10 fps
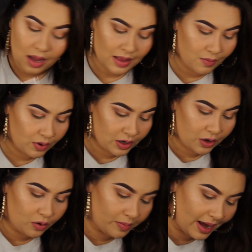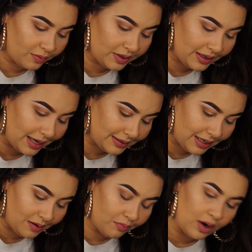And then we're gonna go back with that
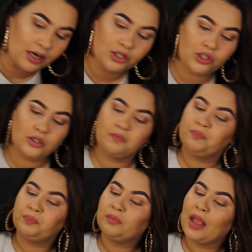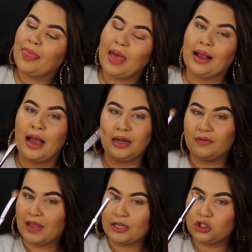same brush, that kind
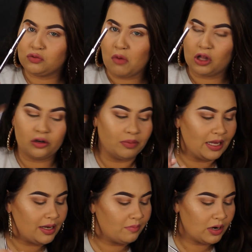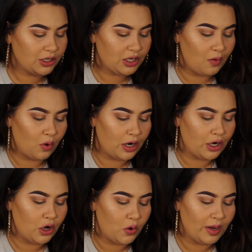of like smaller blending brush, and we're gonna
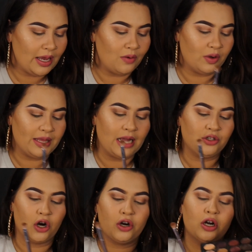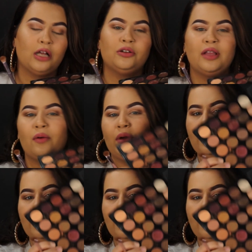go in with that darker color that we